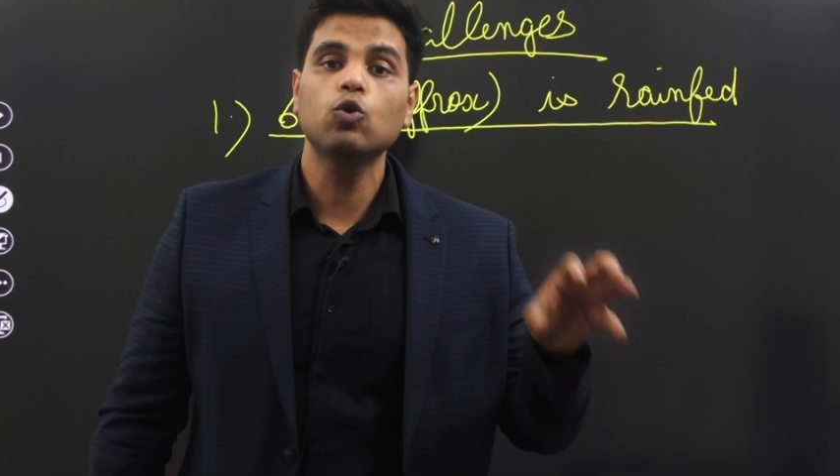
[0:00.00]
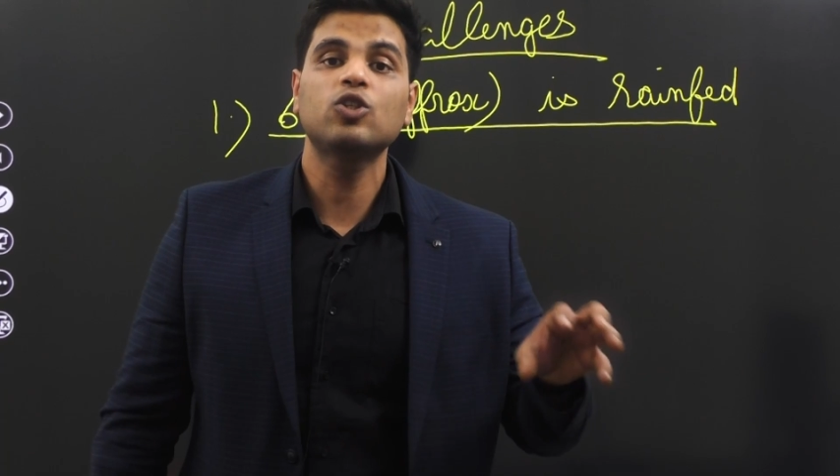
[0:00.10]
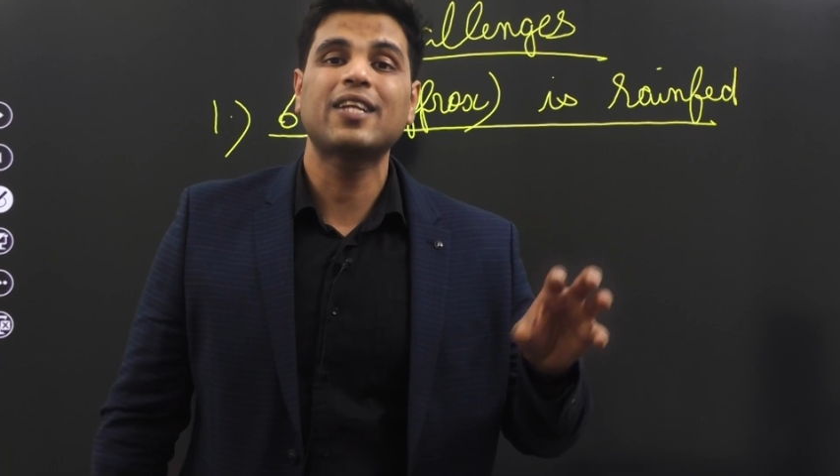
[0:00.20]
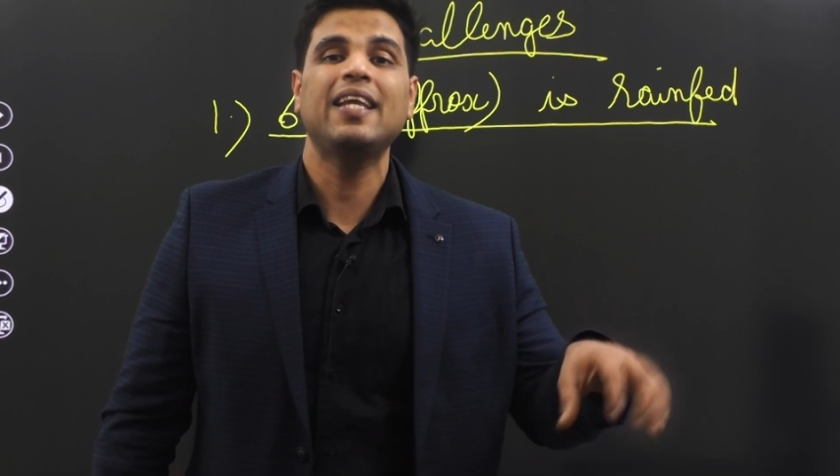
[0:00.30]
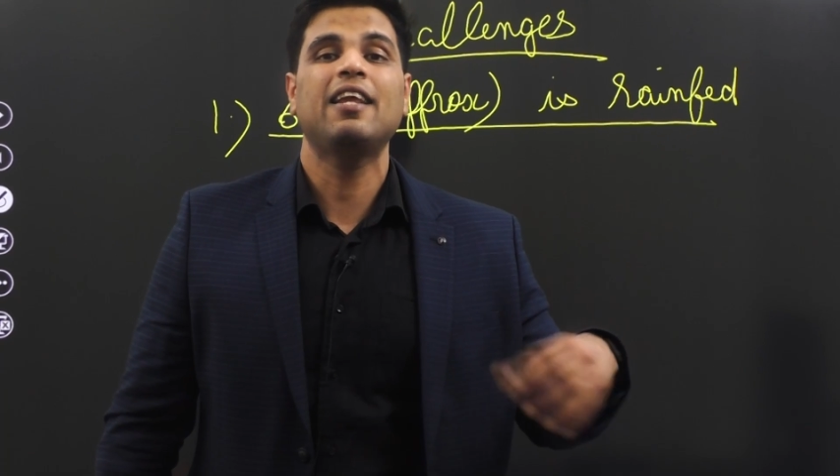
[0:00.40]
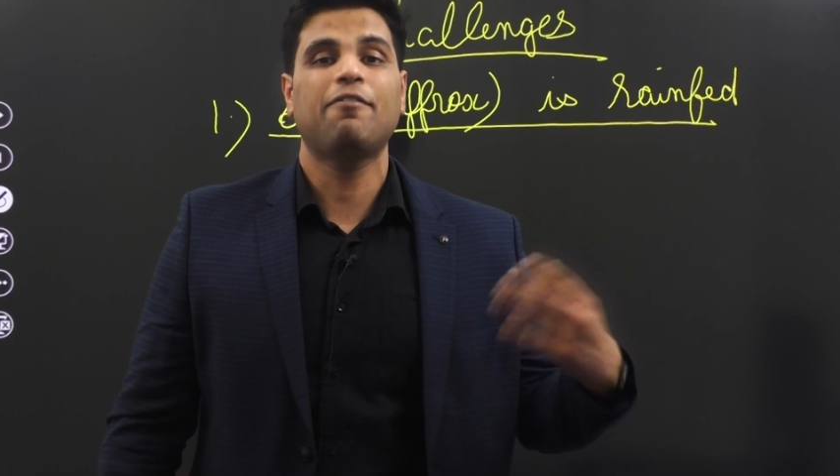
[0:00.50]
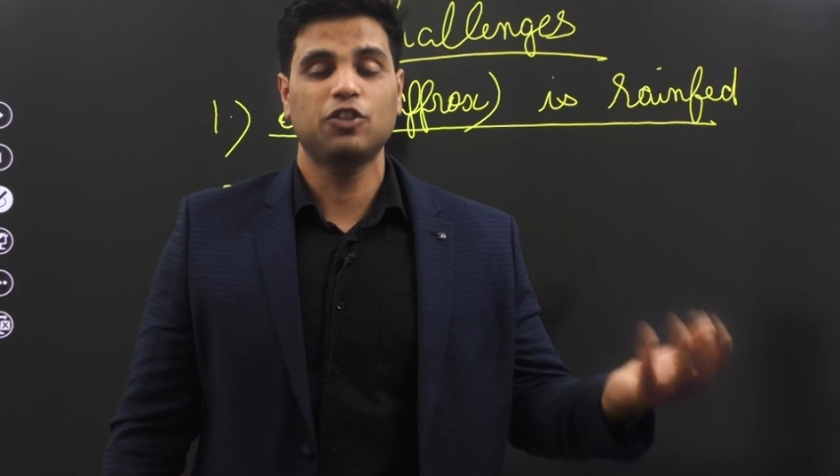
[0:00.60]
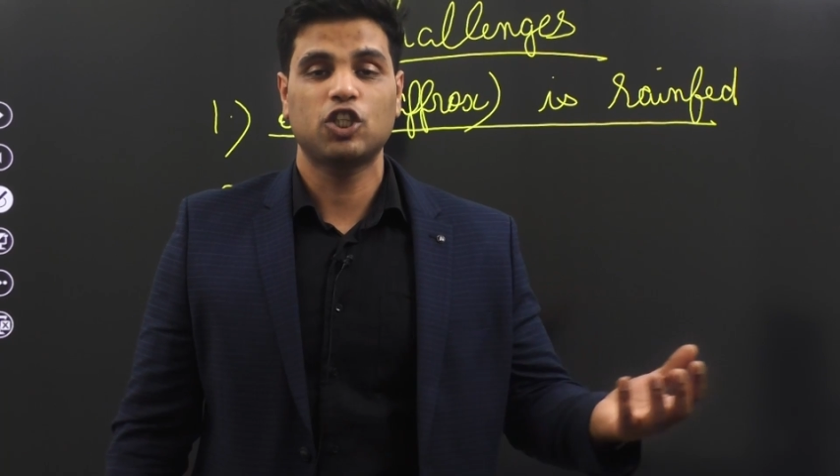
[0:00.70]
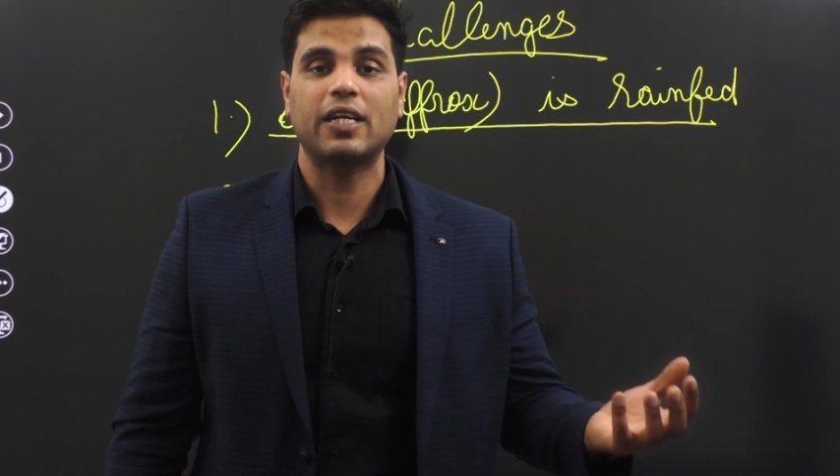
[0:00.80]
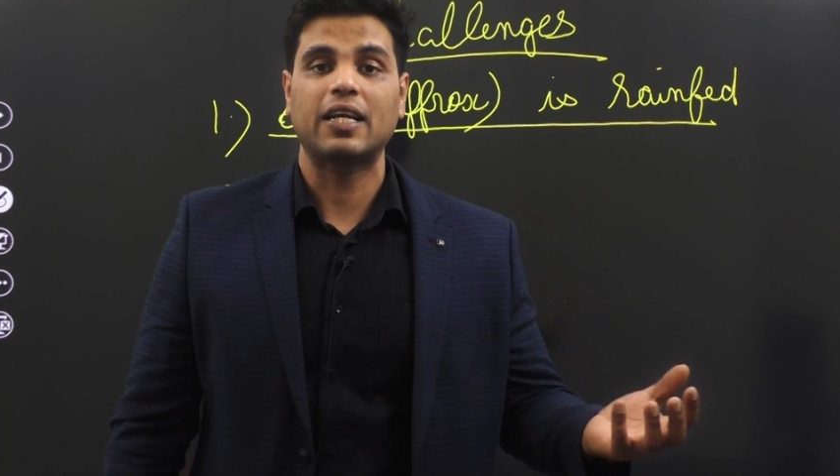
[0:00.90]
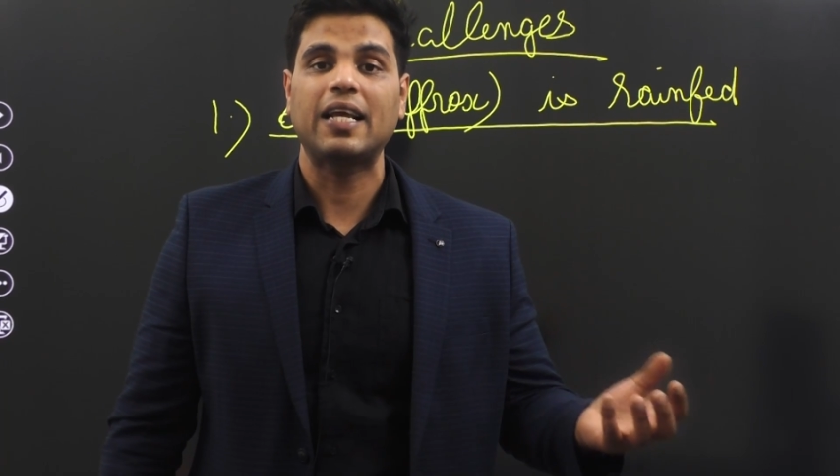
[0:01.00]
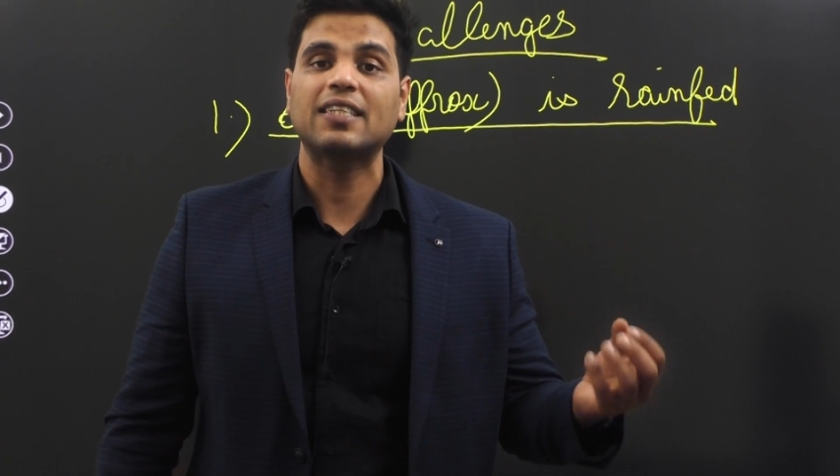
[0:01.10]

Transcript: used inefficiently.